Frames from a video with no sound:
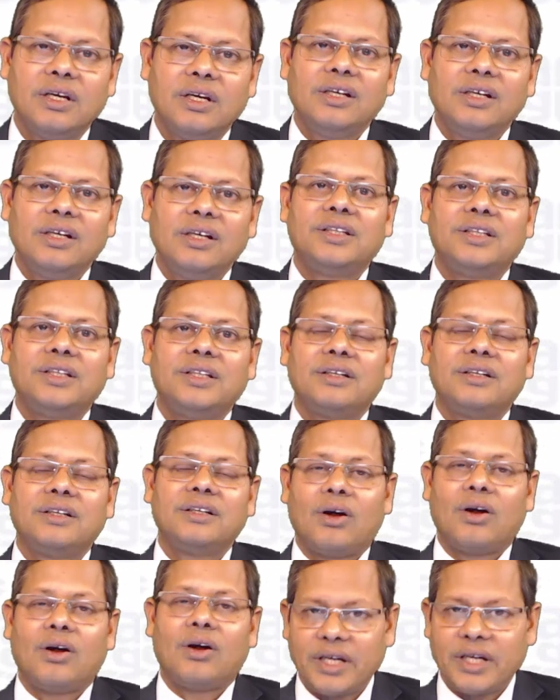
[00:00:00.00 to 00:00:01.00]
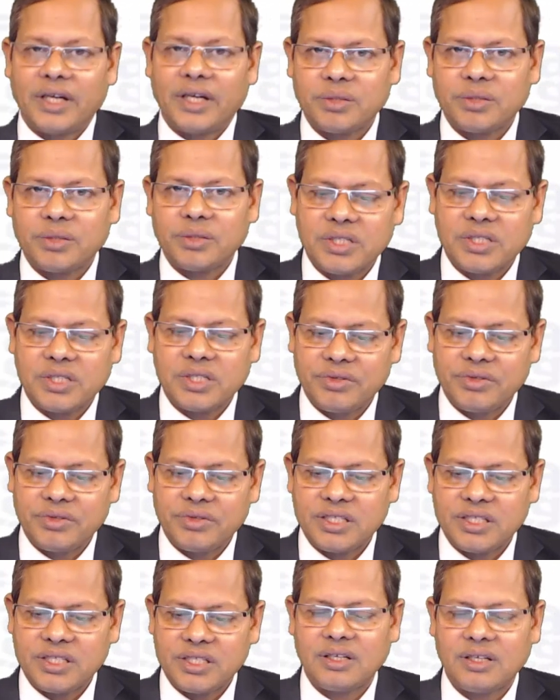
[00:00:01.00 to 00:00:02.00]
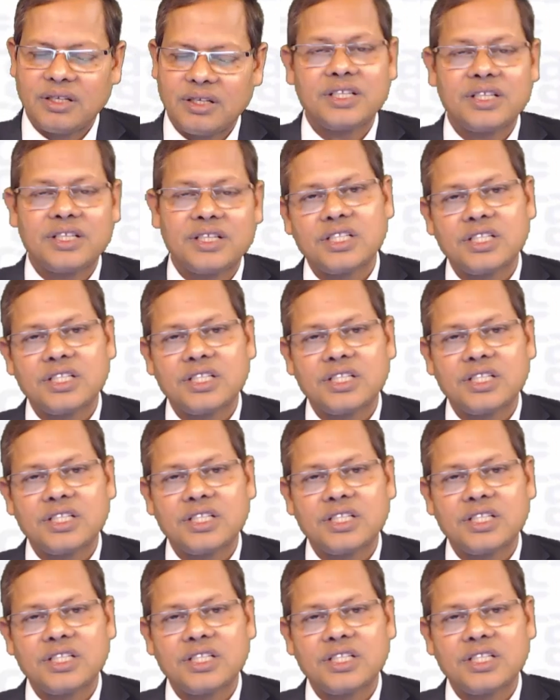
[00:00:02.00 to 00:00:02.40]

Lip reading: The non-taxable services list is